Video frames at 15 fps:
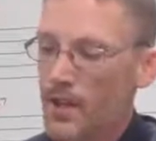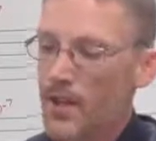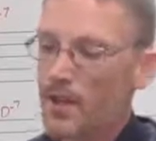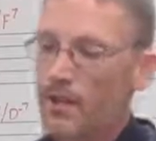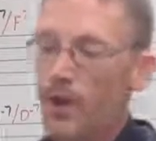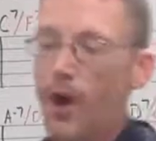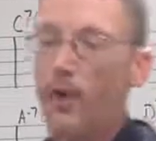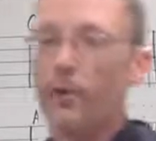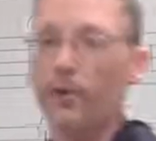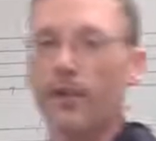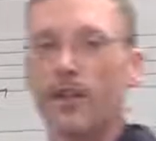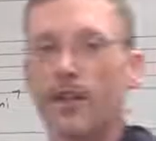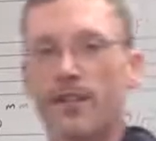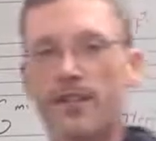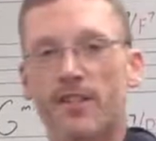So hopefully
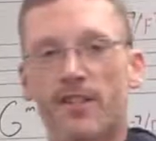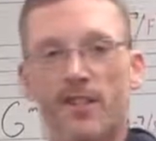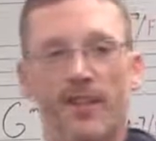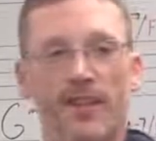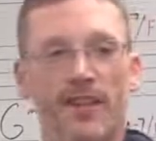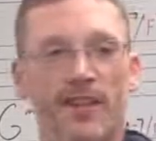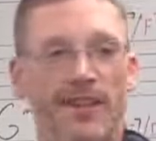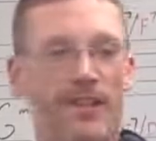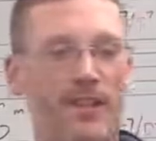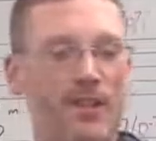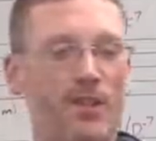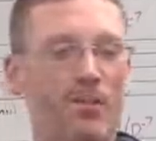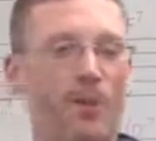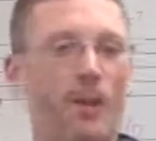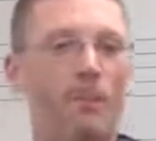these
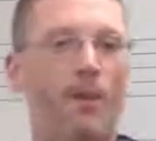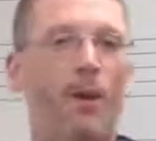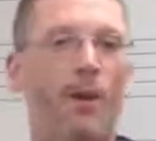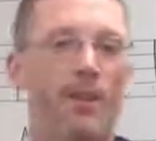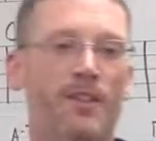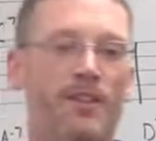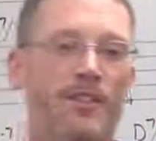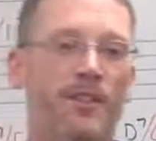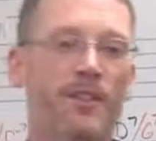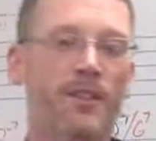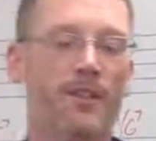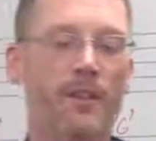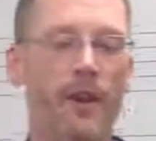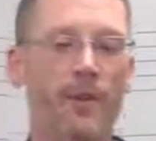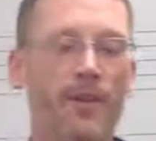3 parts
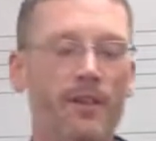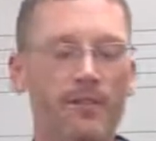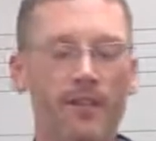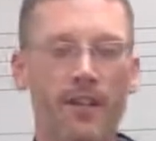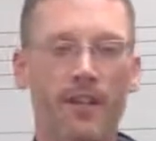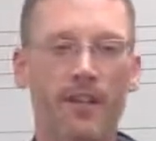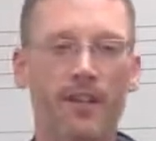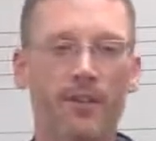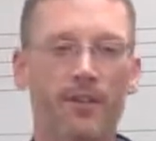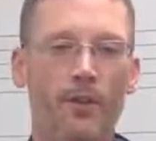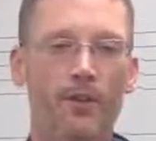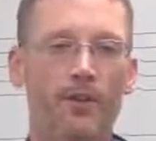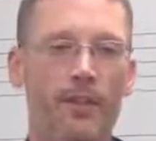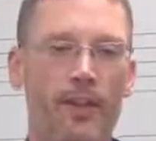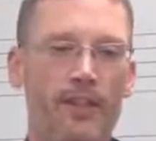that we've done
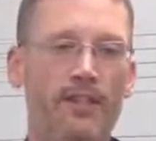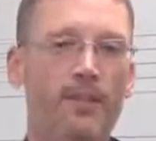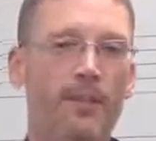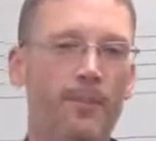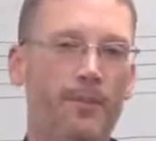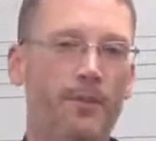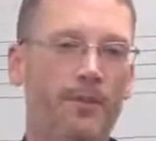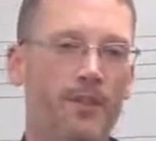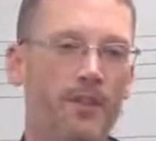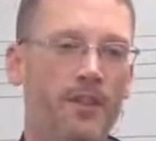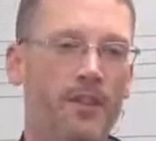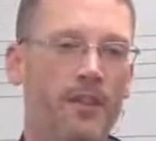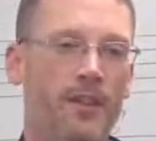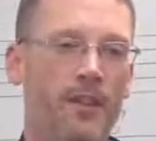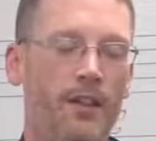over the last couple,
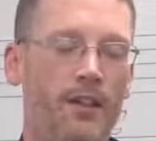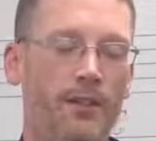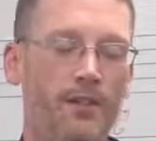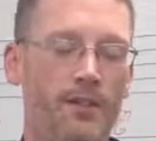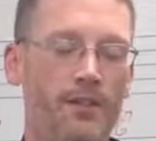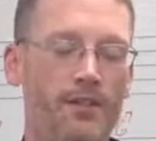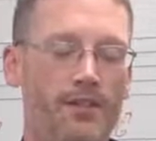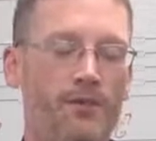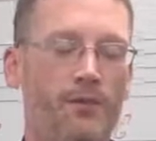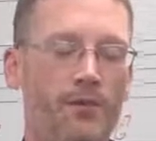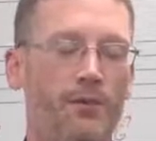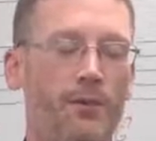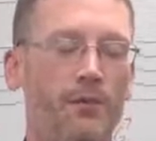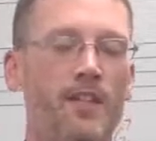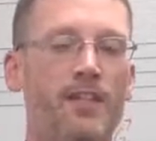or these
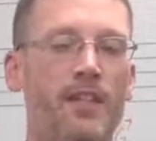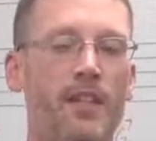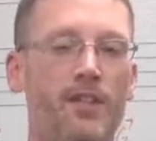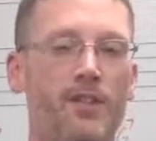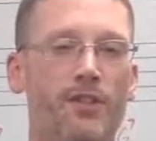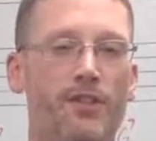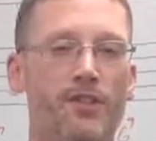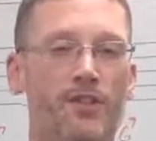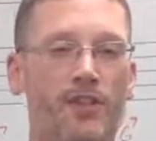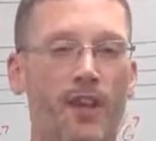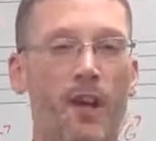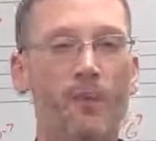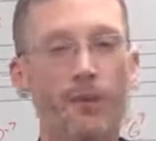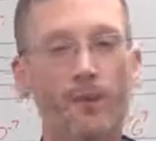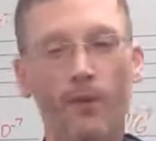3 sessions is
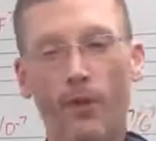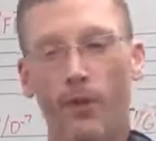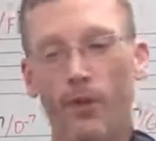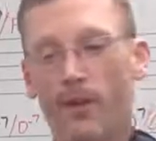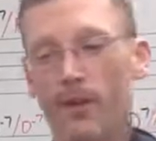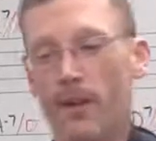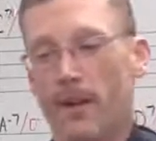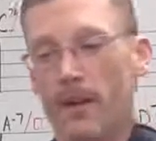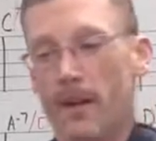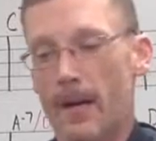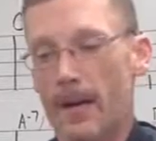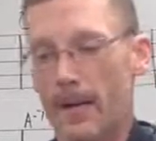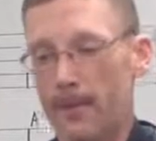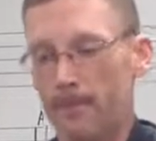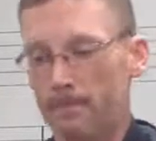helpful for you.
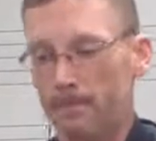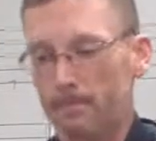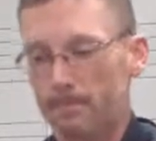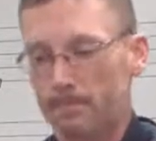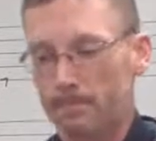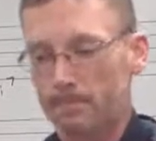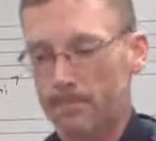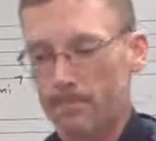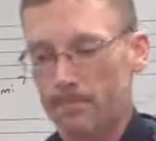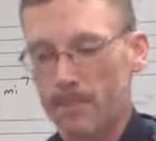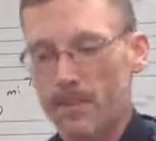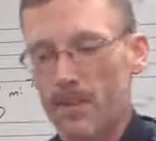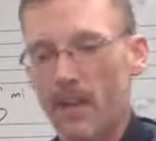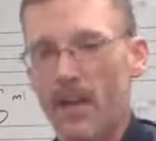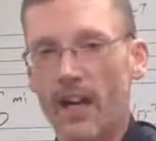
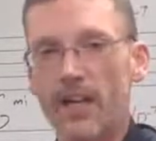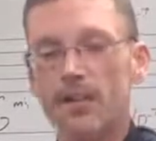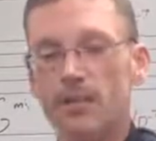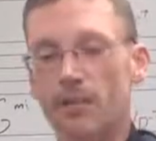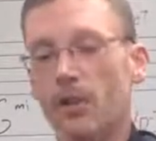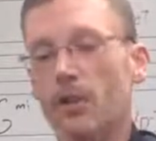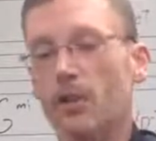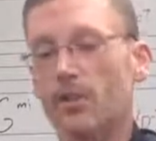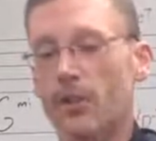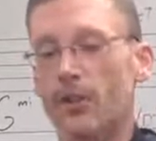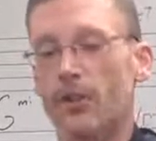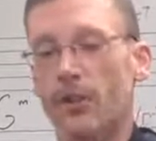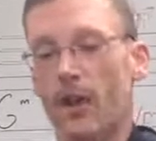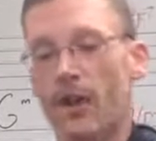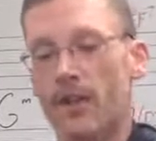Kind of some closing
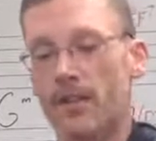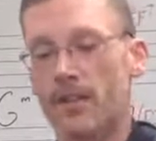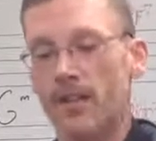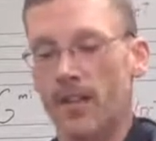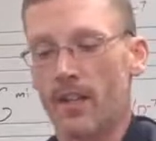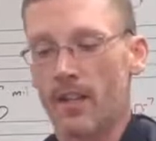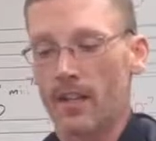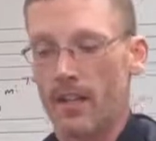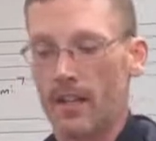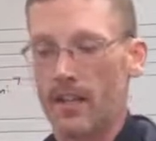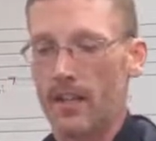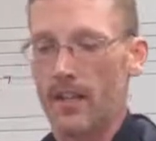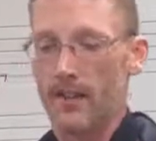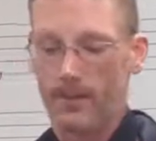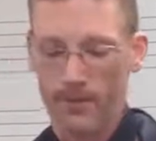thoughts.
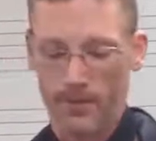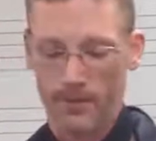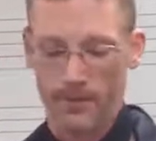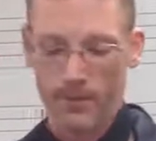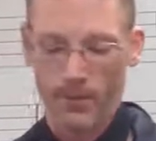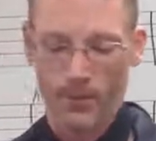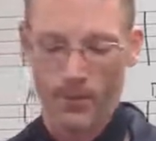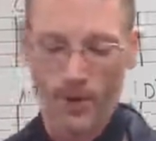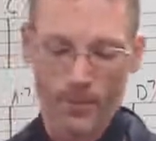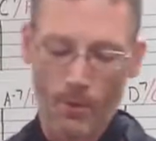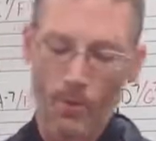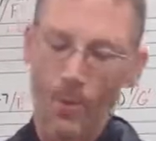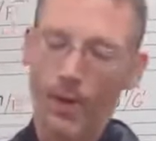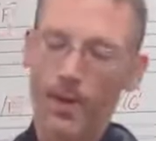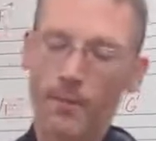Number
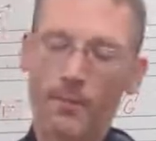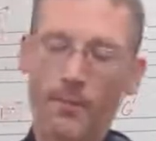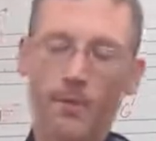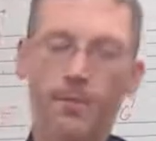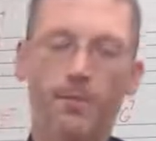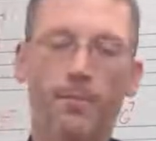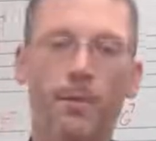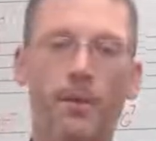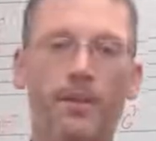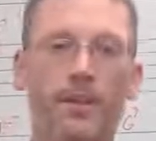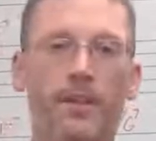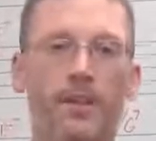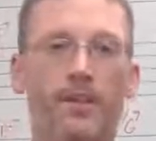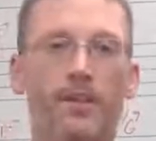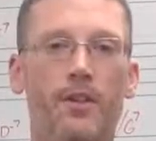1, the most important
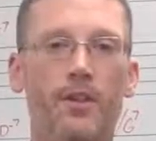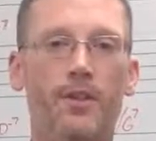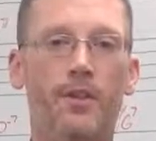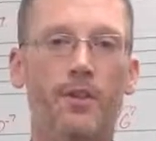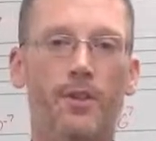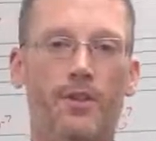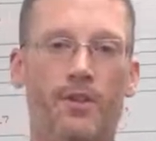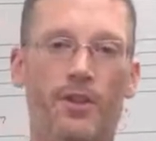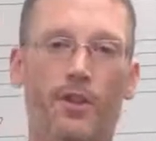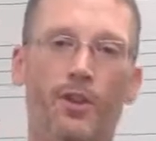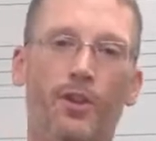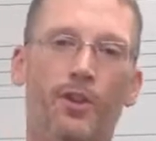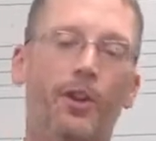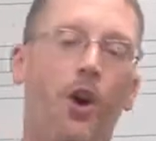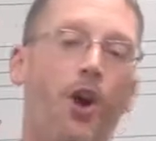thing that you can do is to
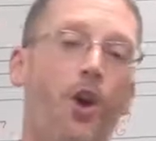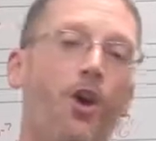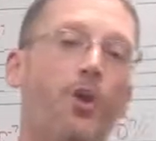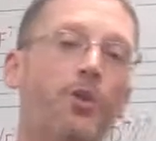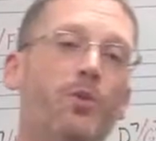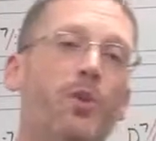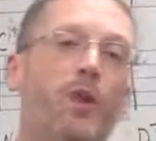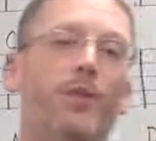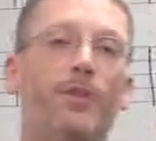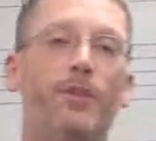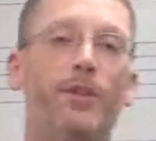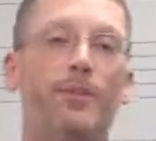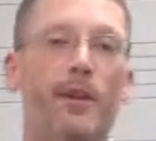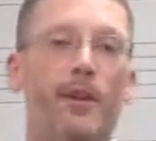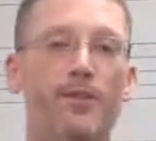learn all 12 of
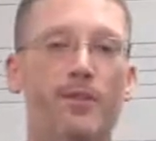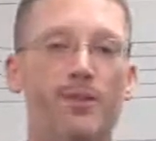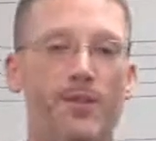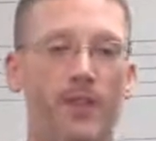your major